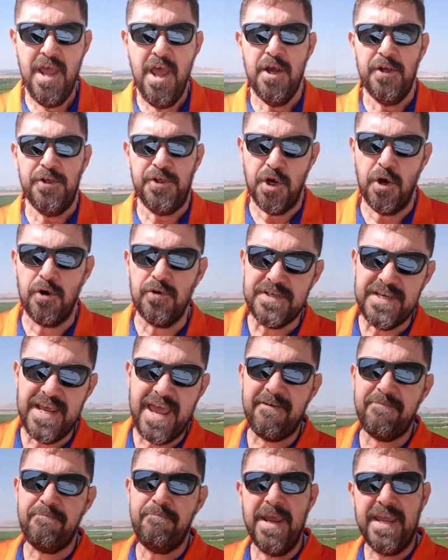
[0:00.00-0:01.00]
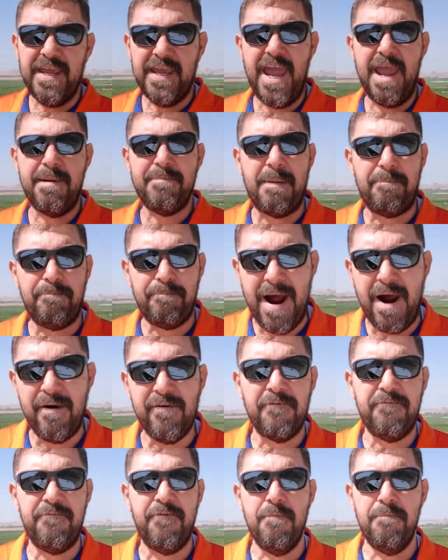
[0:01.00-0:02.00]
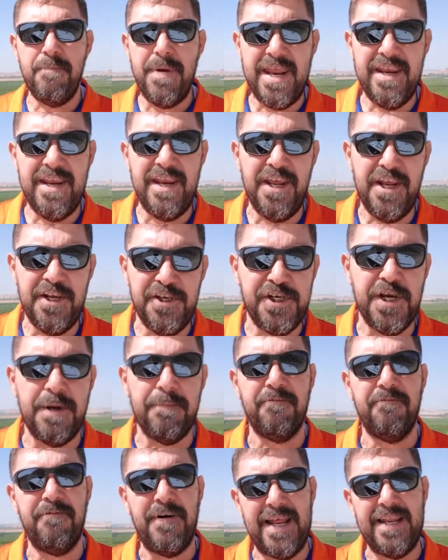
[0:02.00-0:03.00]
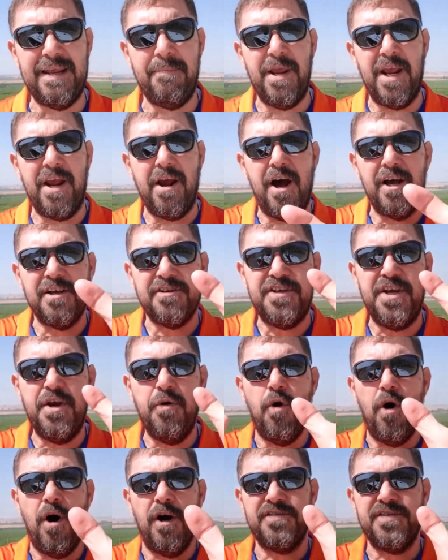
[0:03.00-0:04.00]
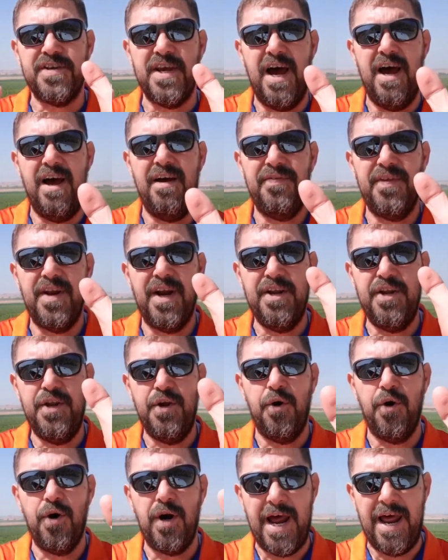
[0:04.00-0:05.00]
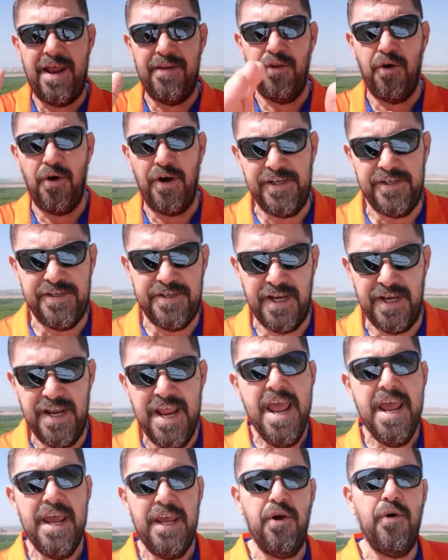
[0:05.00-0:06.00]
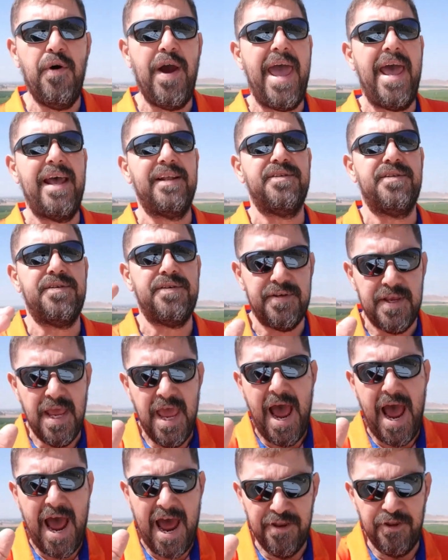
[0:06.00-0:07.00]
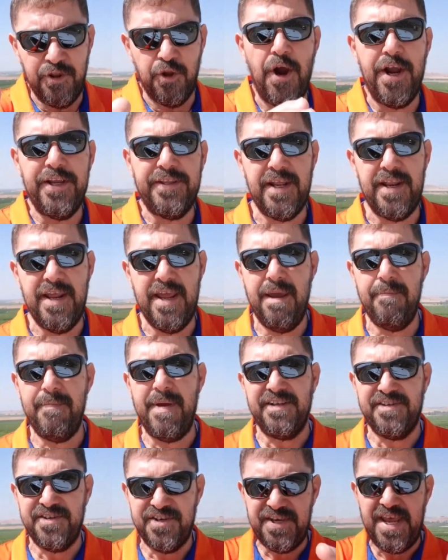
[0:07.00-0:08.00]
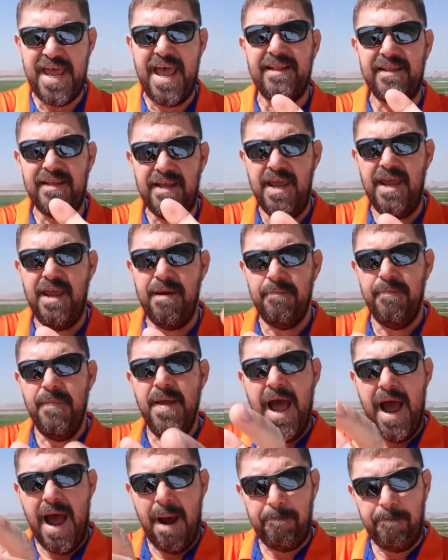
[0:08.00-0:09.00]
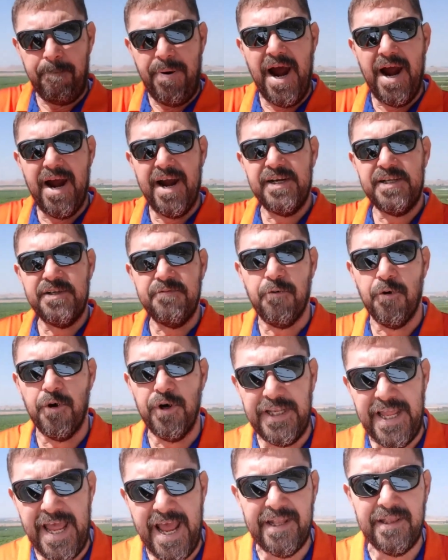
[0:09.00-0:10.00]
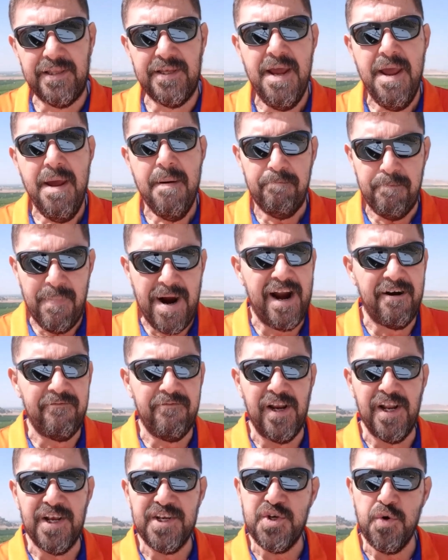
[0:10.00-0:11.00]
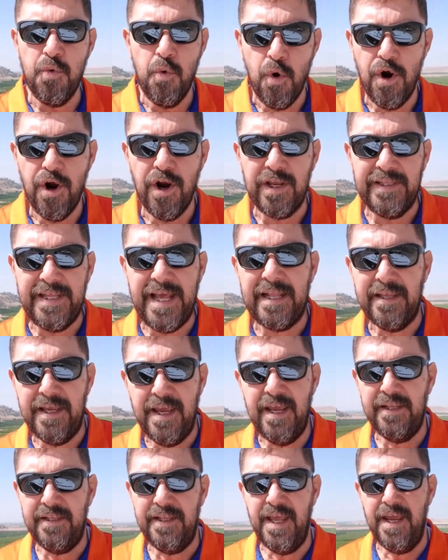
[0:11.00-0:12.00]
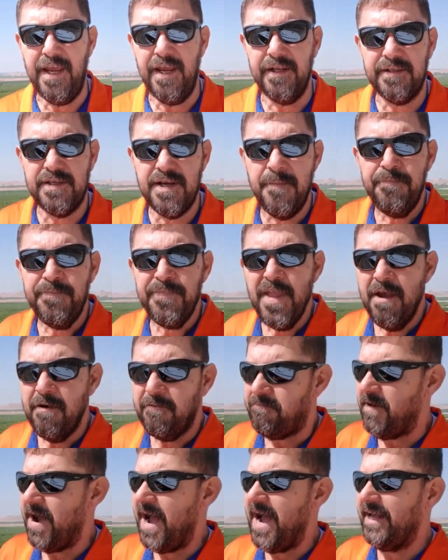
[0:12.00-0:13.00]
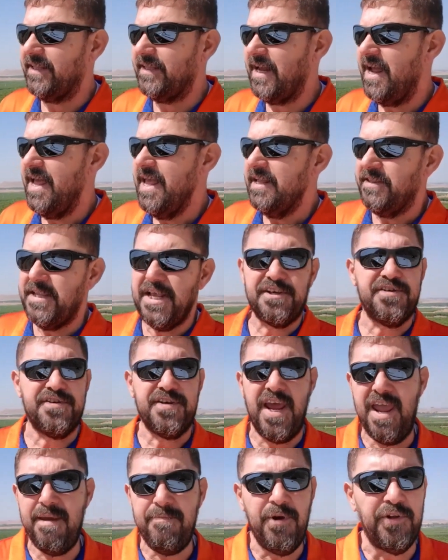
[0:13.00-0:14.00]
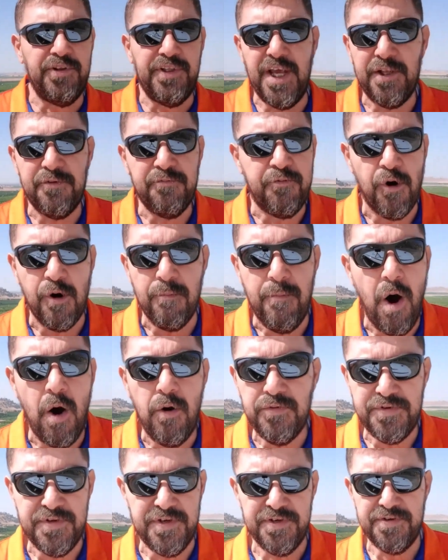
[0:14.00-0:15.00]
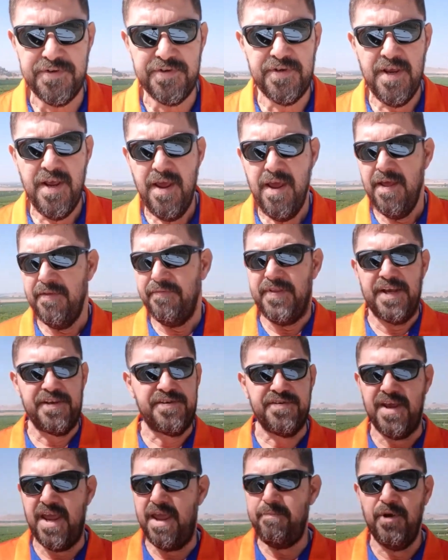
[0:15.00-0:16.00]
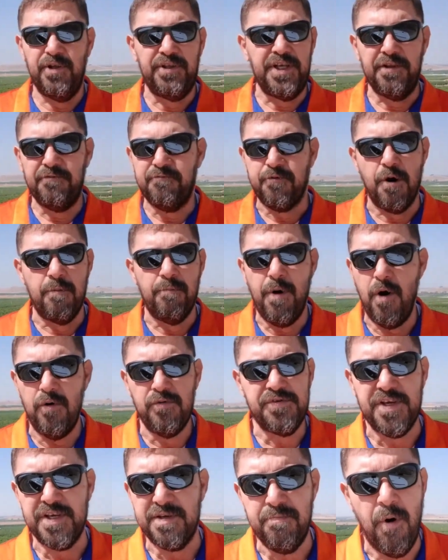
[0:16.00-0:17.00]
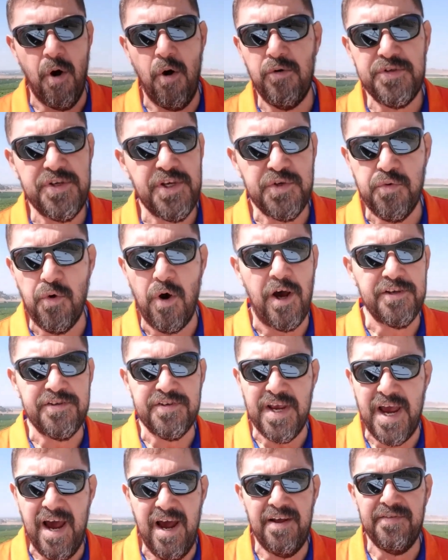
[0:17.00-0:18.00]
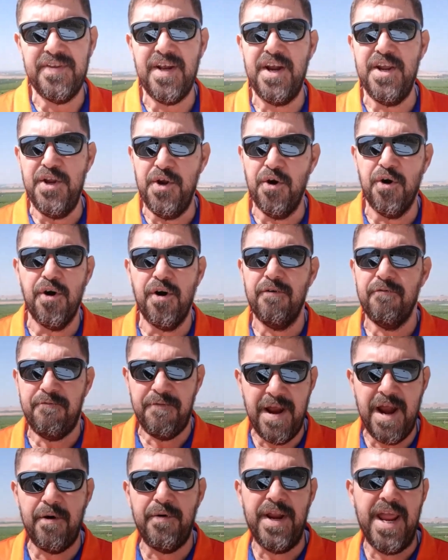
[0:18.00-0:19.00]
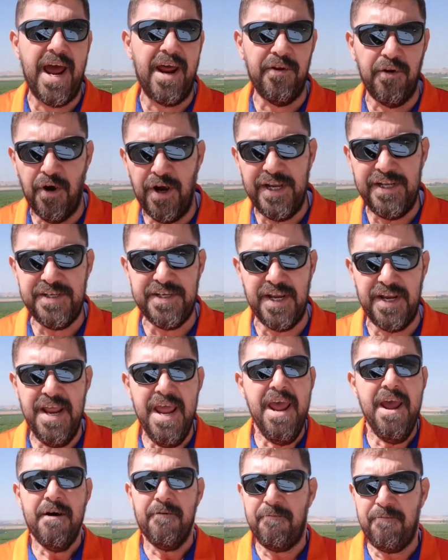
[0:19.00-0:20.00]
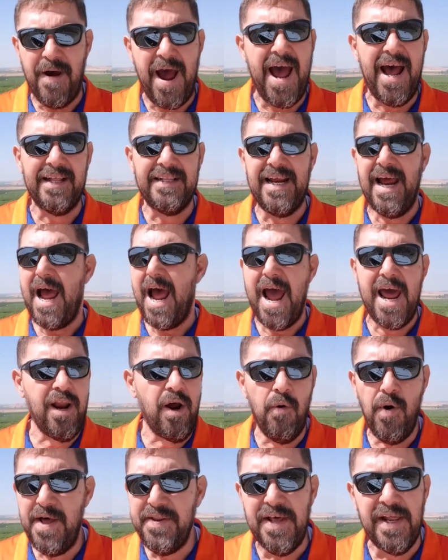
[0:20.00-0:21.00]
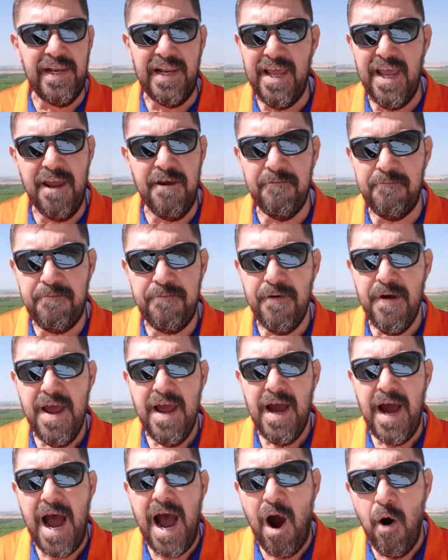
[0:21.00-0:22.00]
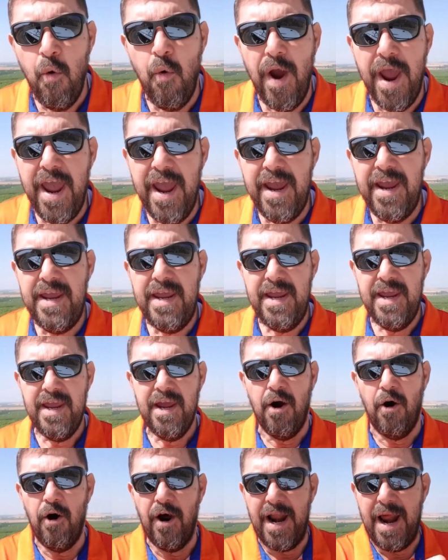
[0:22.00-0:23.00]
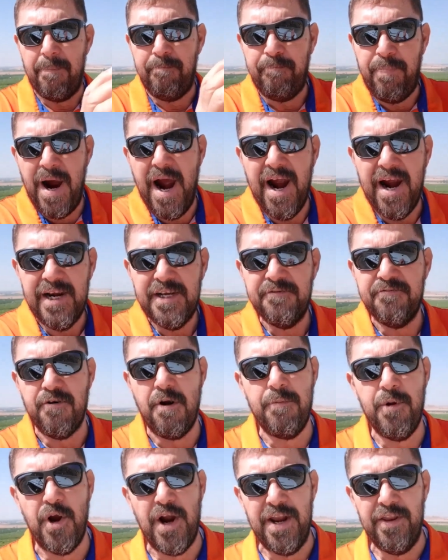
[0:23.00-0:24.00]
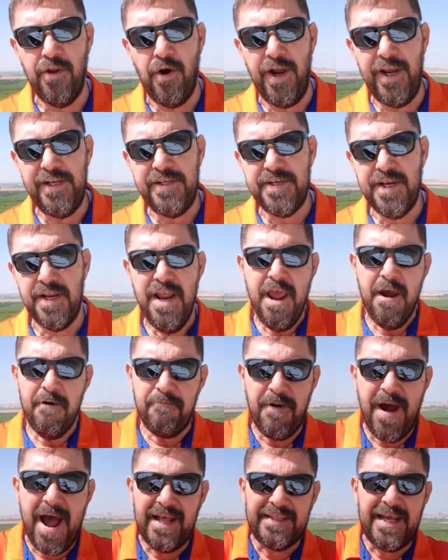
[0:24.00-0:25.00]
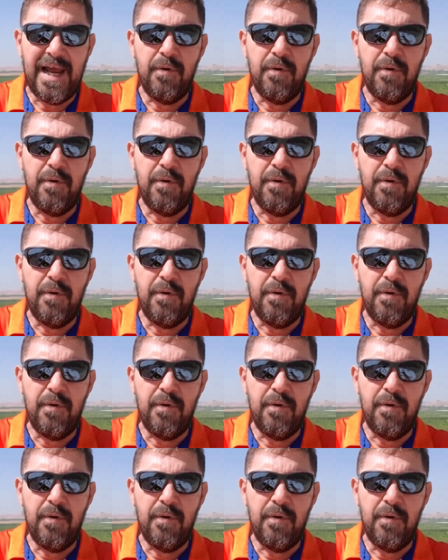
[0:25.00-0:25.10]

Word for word: Joseph became a powerful man in Egypt, Father, because he was under your anointing. You had anointed him and set him apart for that marvelous work that he did. Father, the same you did for Moses. The same you did for Moses. Moses was under your very anointing. Father, I don't want to leave away or apart from your anointing. Father, I